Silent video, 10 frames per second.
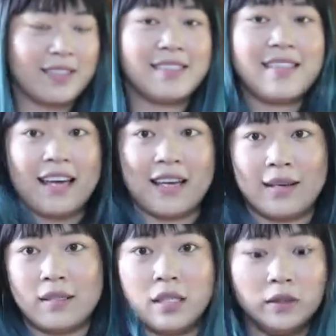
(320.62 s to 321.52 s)
this deck, I
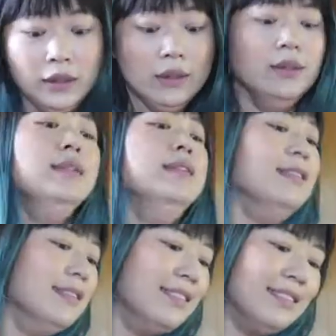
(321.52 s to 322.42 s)
kind of go,
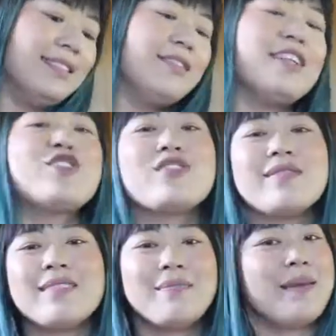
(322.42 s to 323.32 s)
which
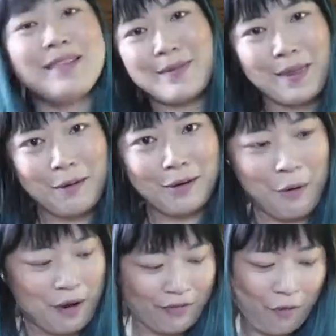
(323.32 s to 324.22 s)
maybe is what they were
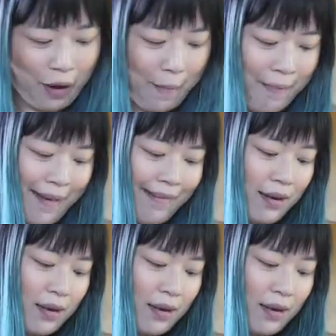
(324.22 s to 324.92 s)
going for, but